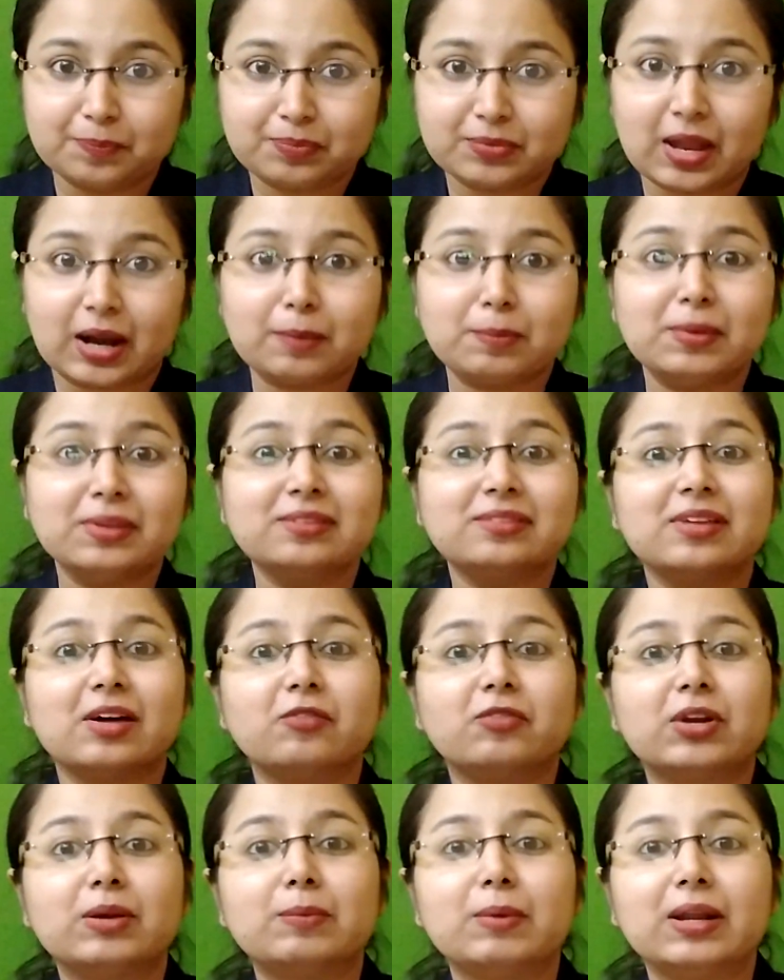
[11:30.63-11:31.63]
That means
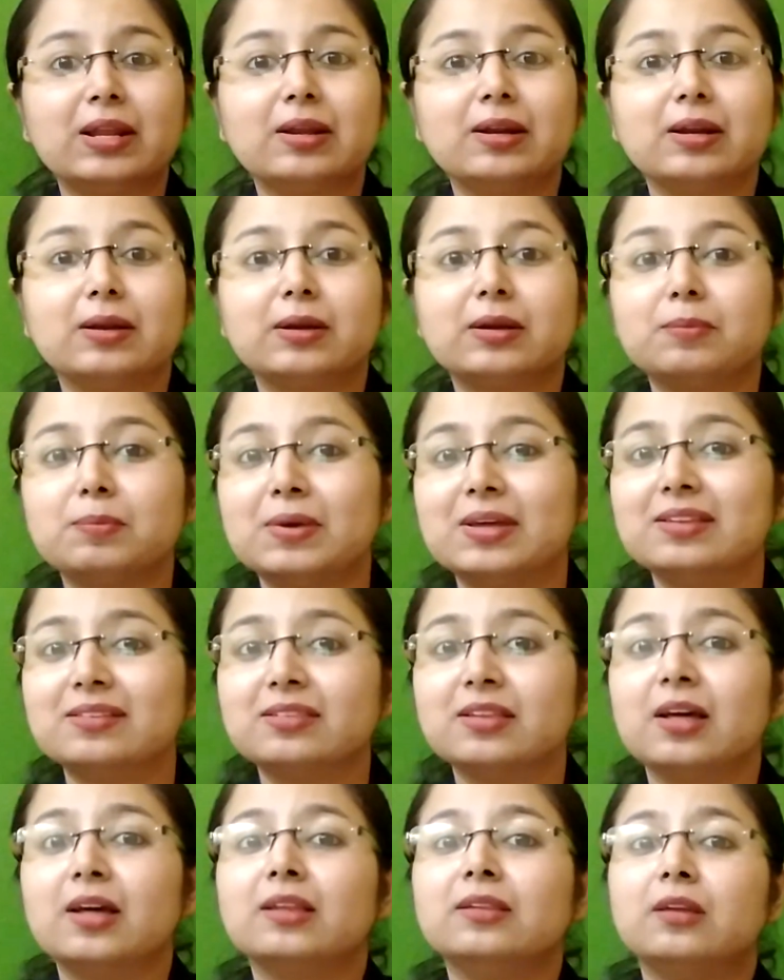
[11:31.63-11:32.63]
everybody, it means
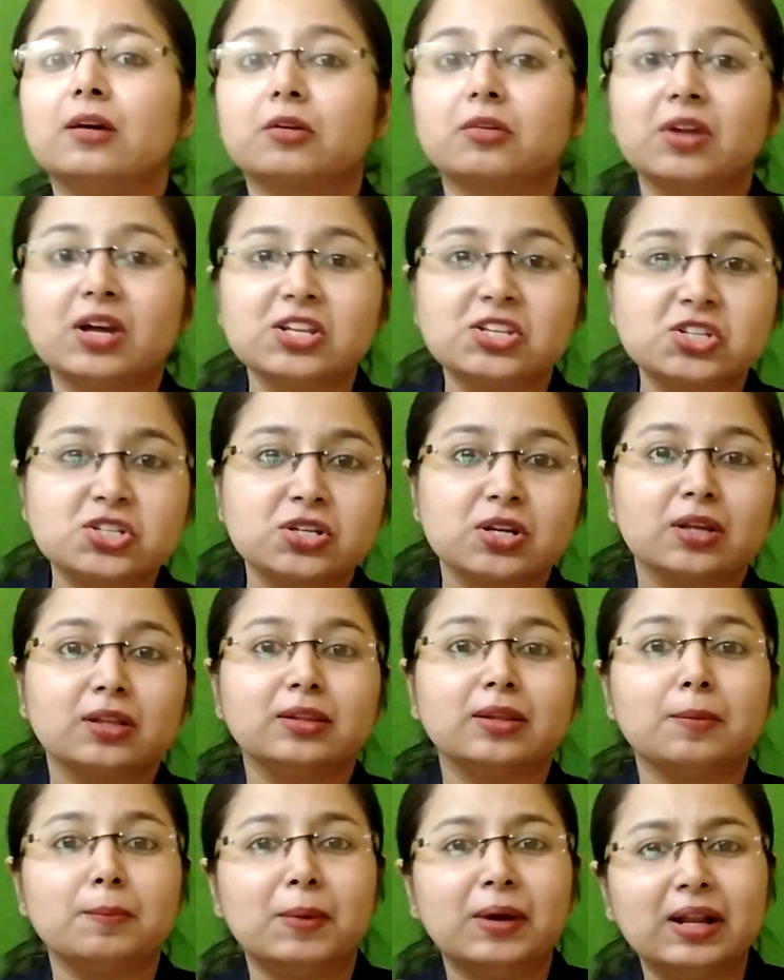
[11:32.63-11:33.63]
the rich,
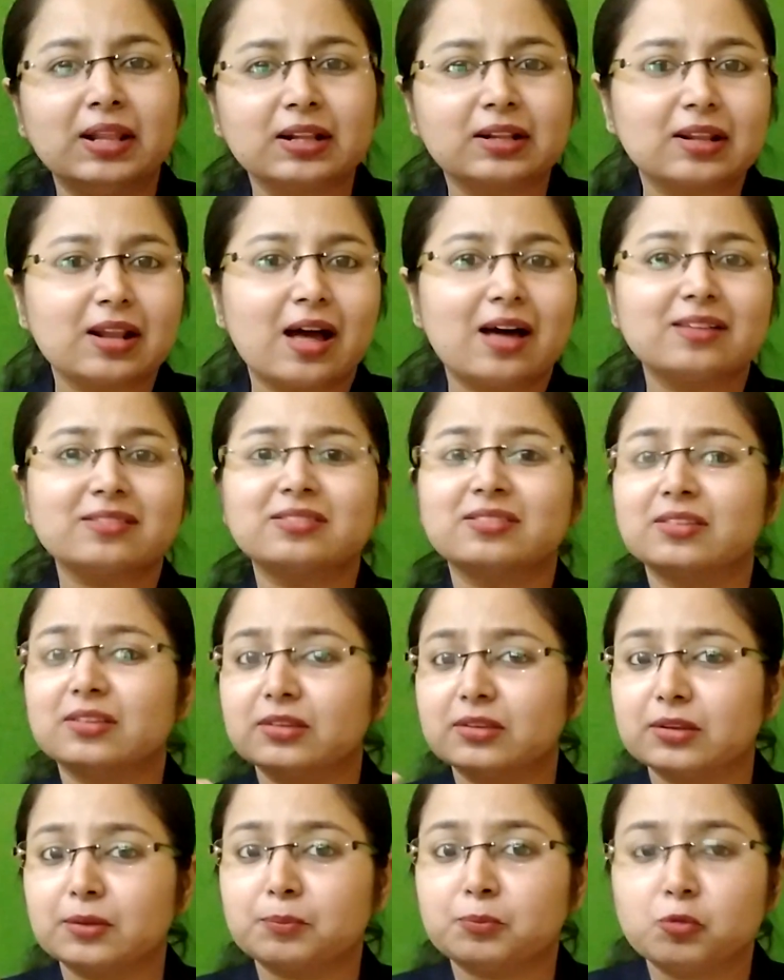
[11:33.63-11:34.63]
the middle class,
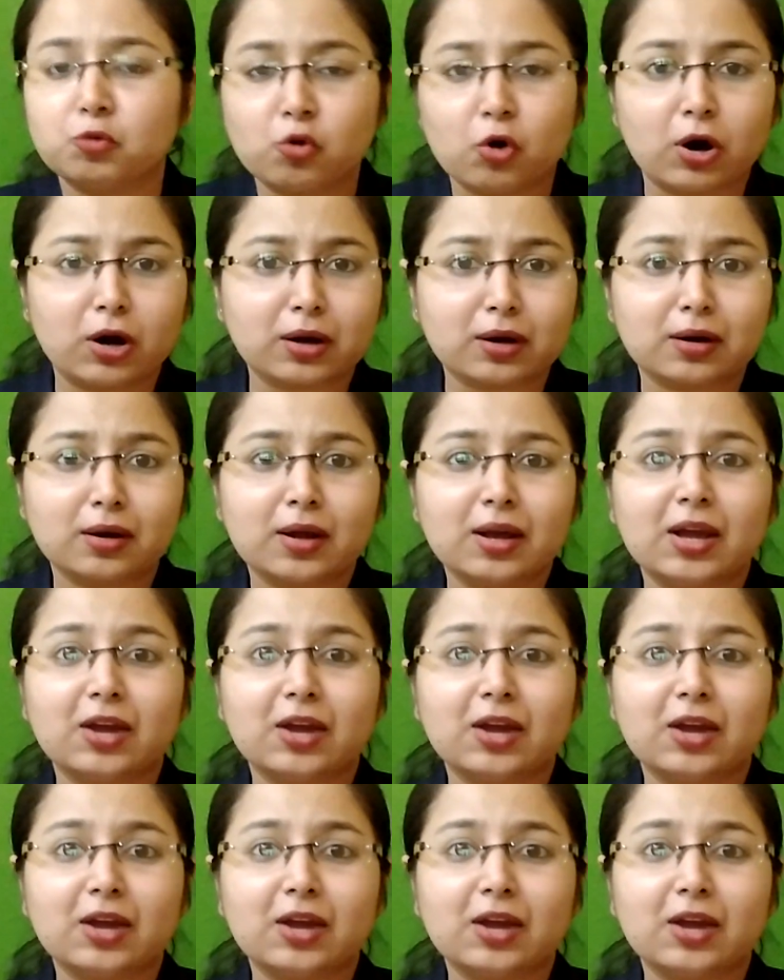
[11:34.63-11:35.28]
the poor.